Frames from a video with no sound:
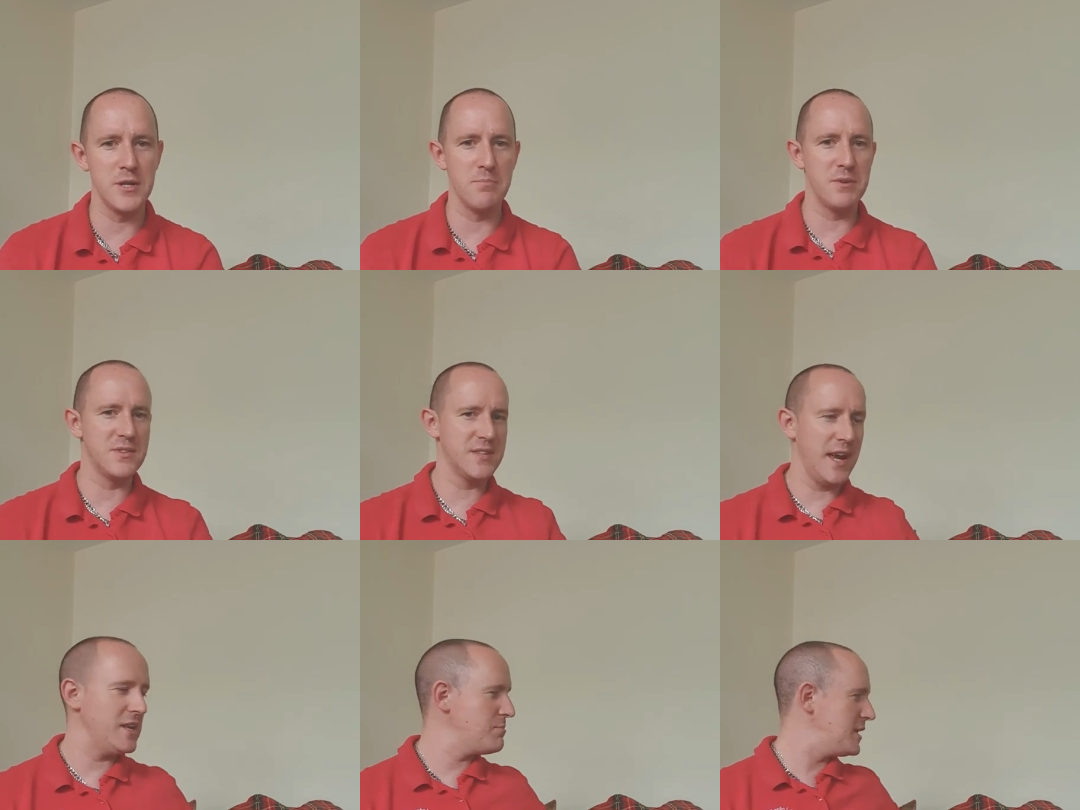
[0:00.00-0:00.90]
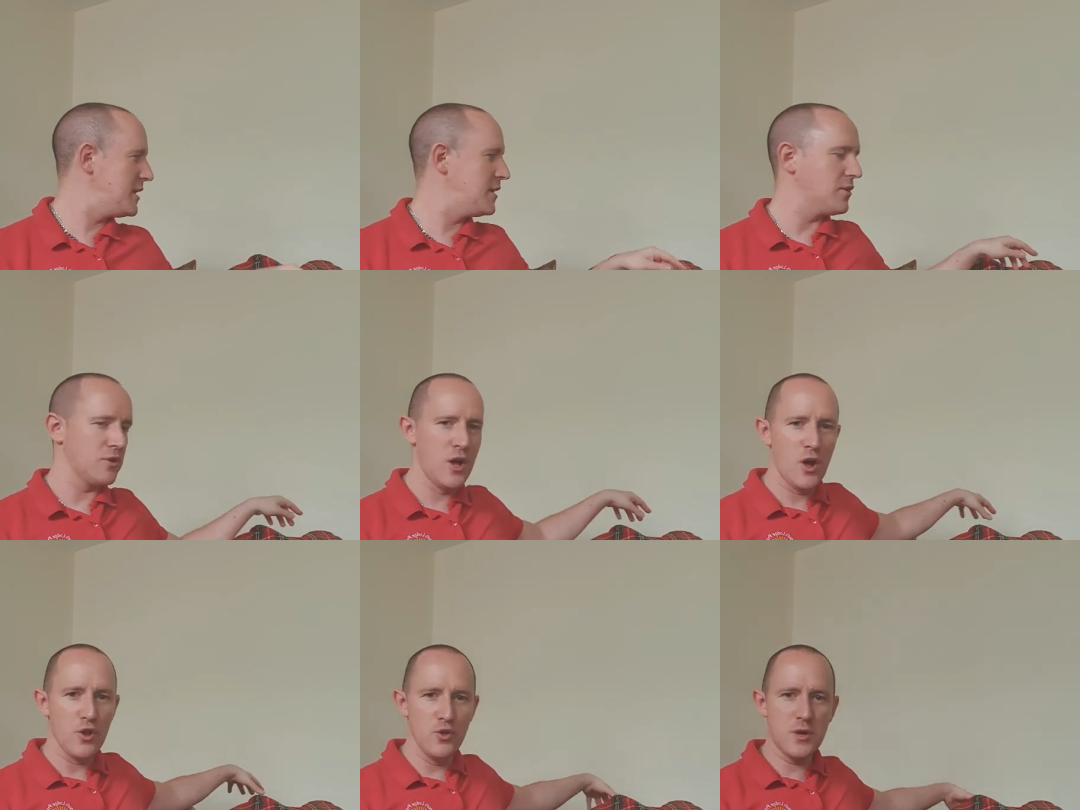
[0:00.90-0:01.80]
Now, beside me here,
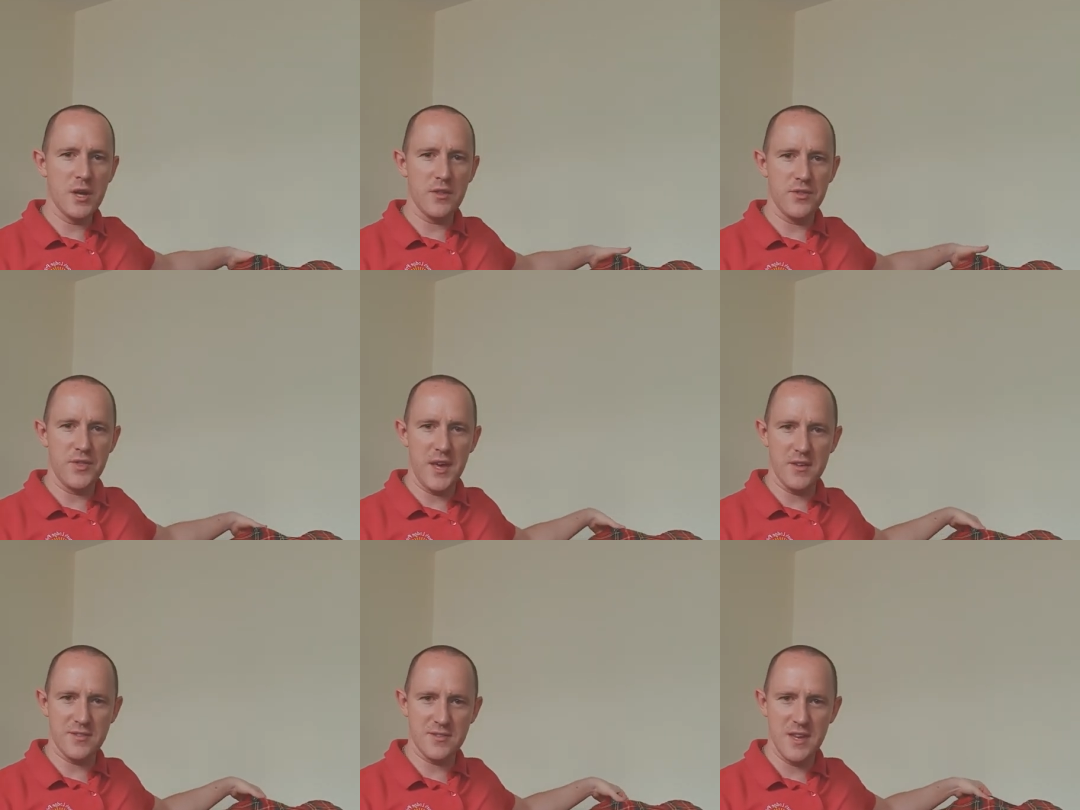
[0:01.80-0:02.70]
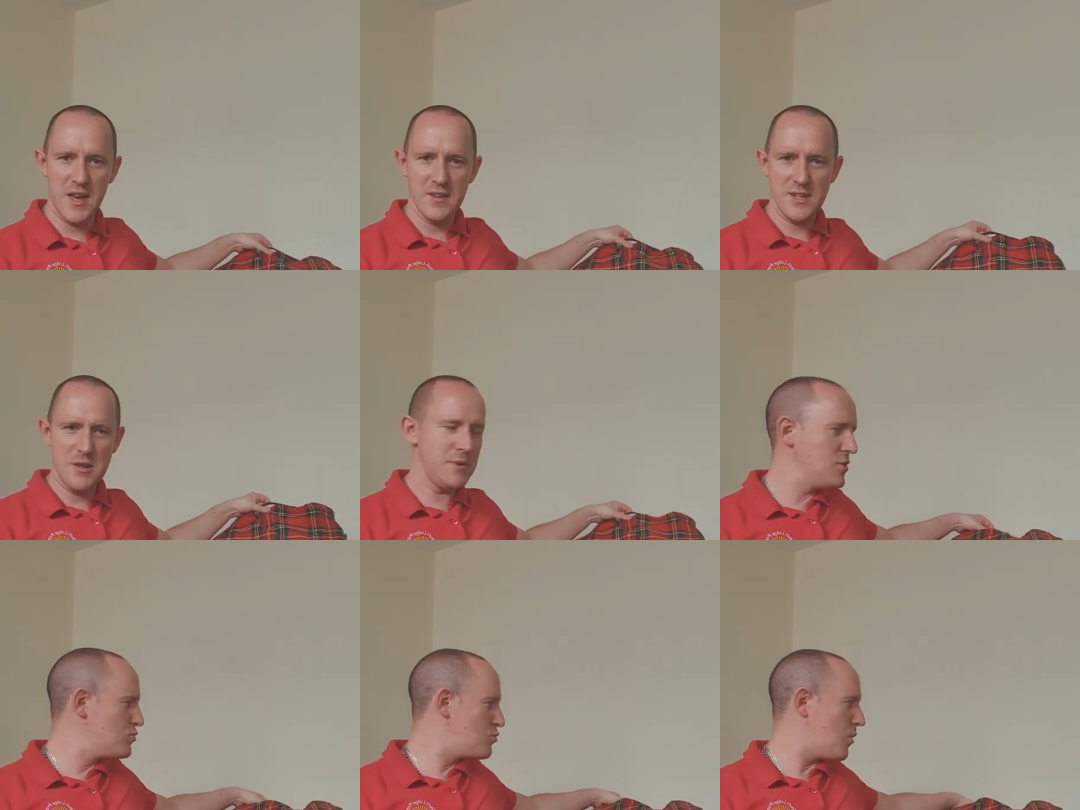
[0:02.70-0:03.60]
look at this. Does anybody
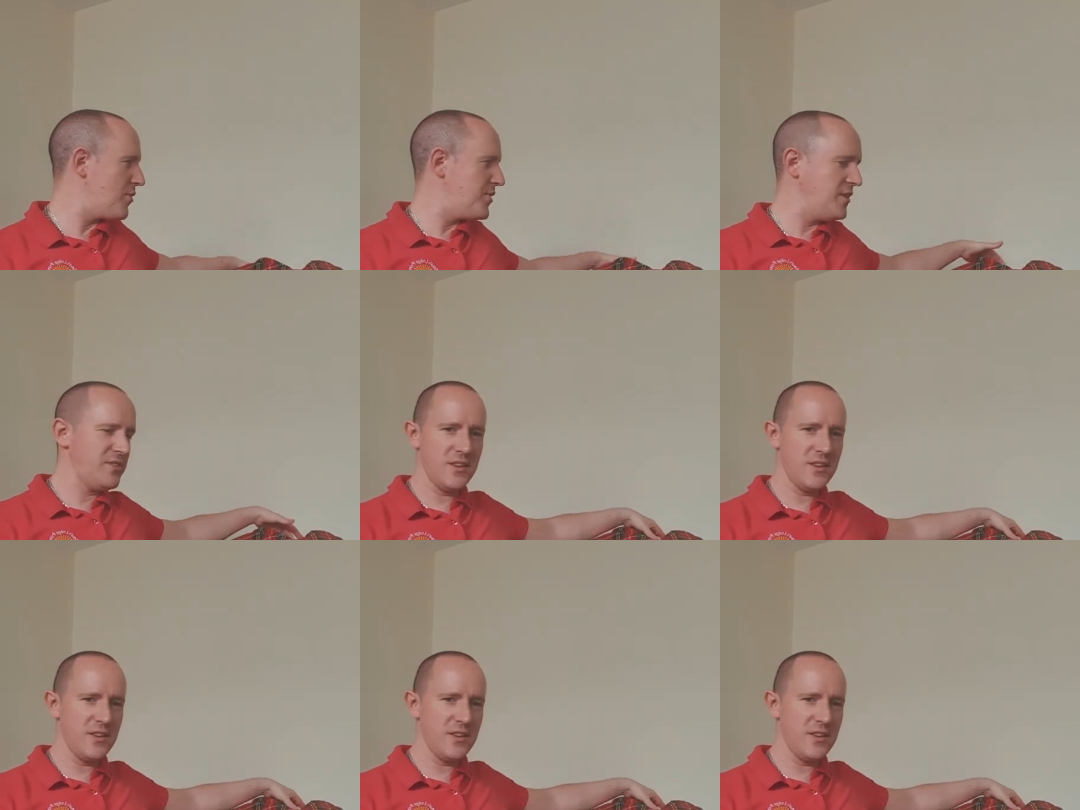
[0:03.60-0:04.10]
know what this